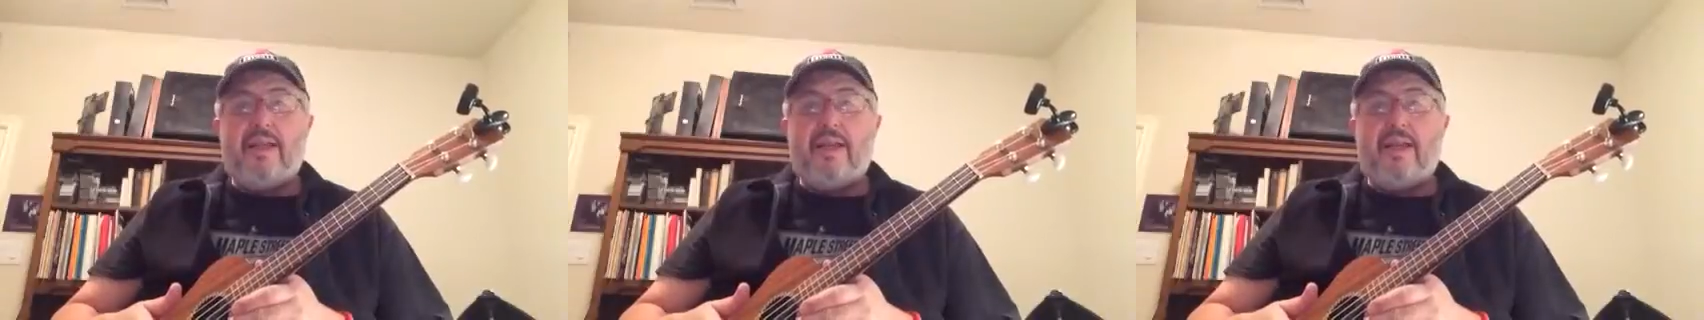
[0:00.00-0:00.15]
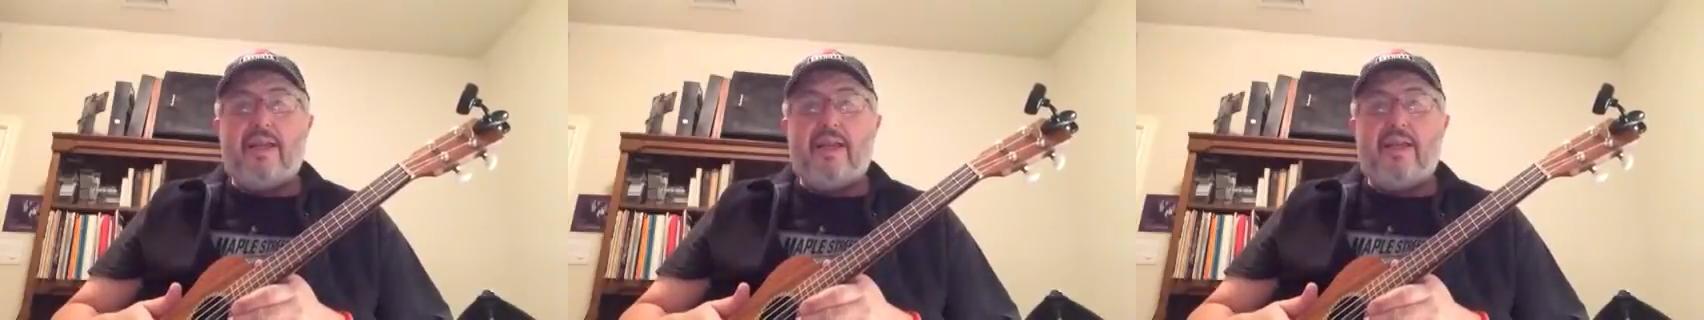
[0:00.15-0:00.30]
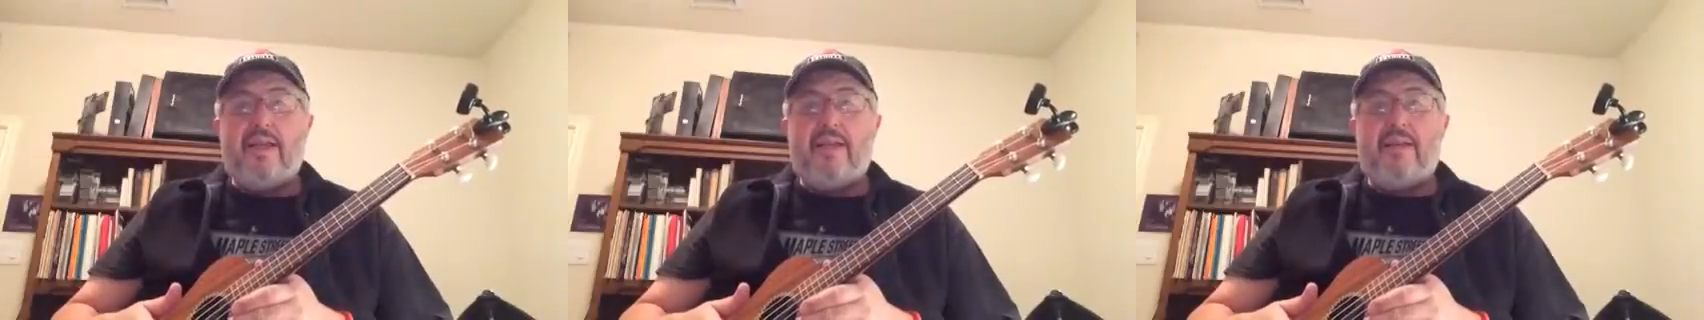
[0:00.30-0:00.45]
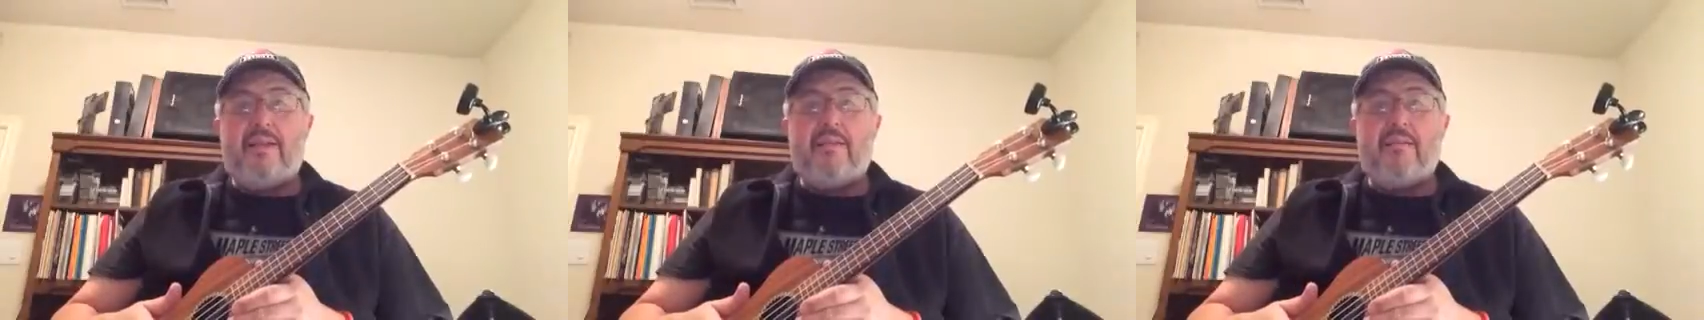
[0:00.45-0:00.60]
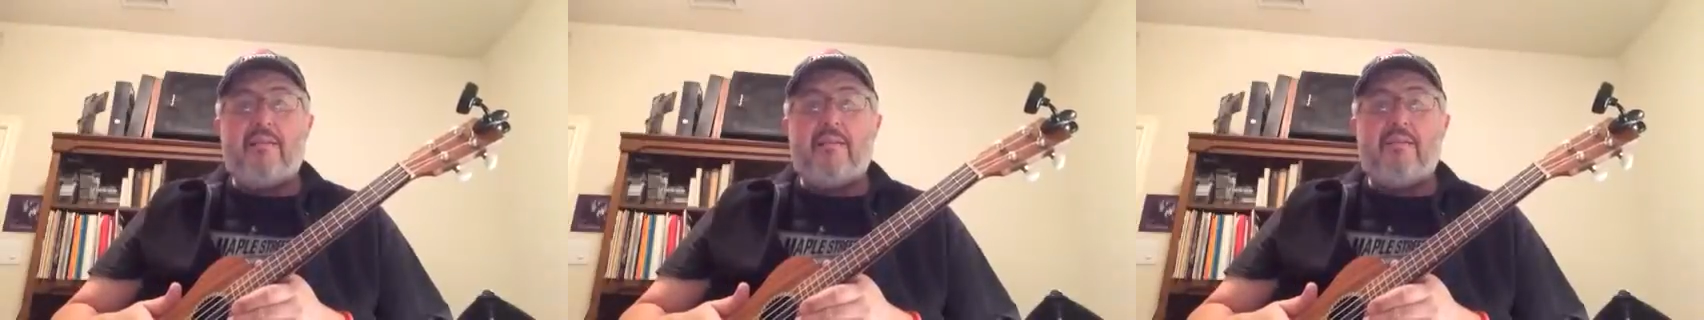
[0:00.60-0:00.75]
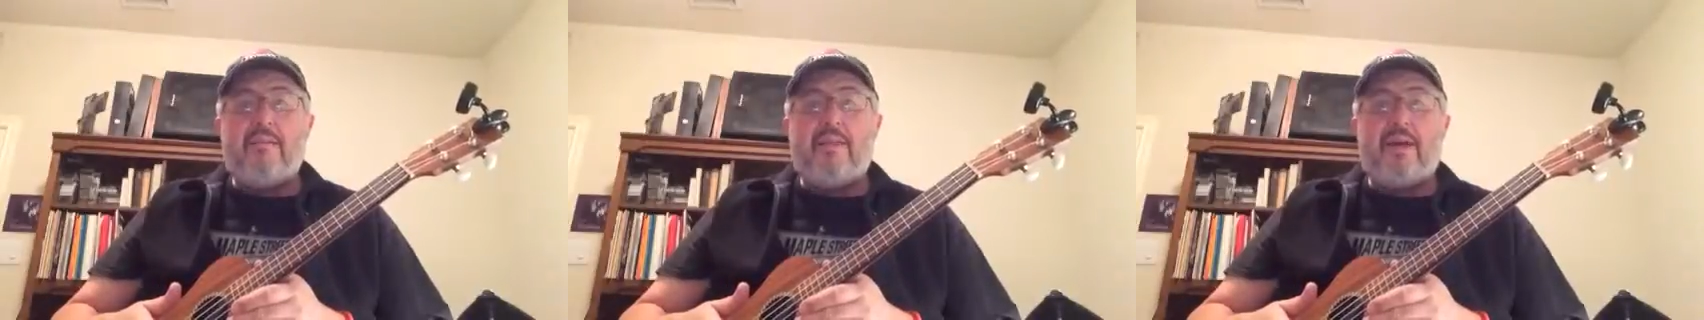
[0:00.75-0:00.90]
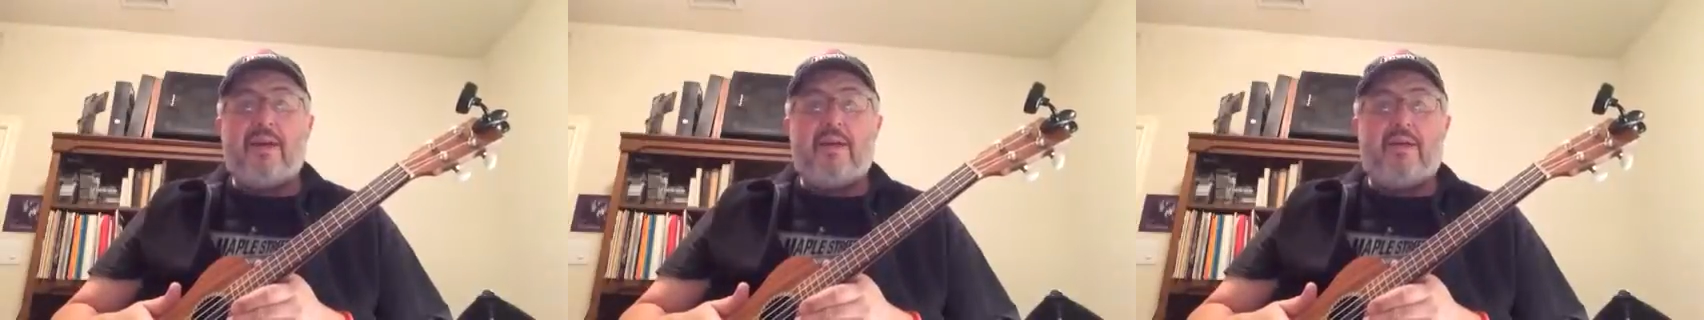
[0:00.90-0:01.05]
A
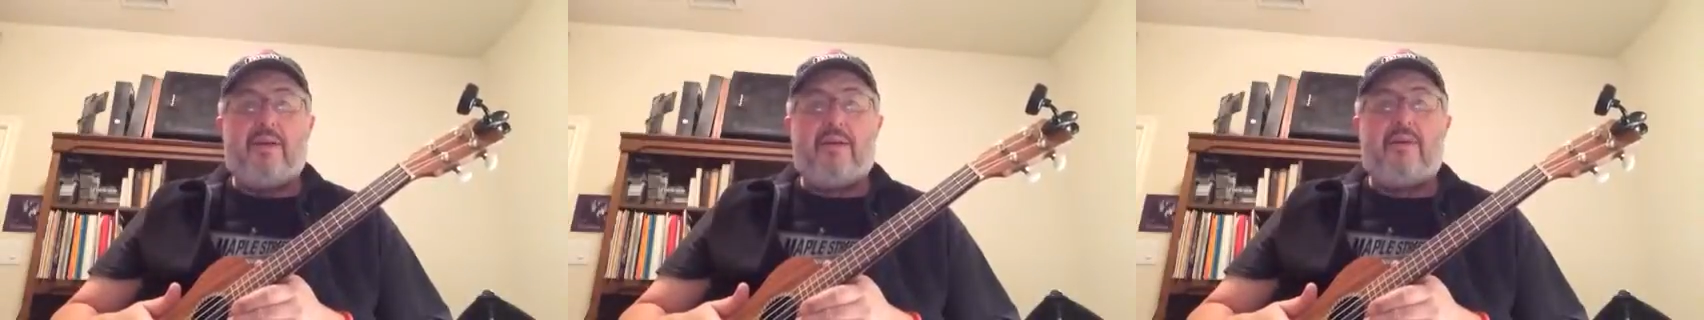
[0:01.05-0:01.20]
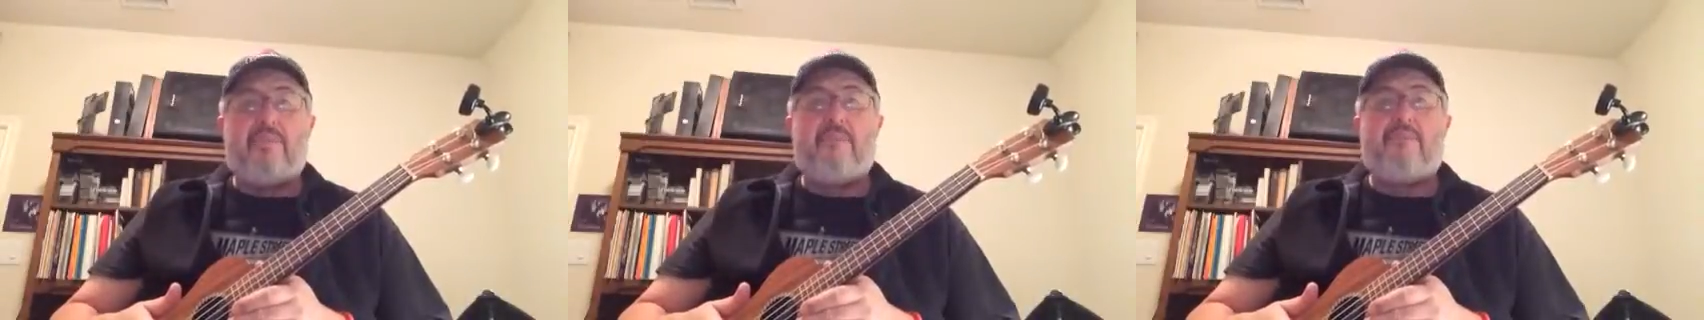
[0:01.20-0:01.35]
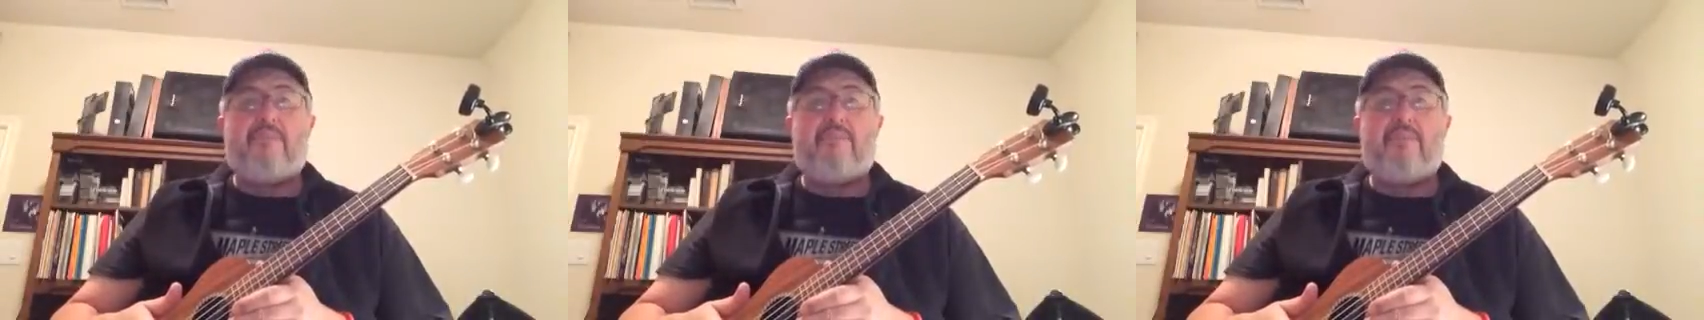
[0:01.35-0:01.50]
minor.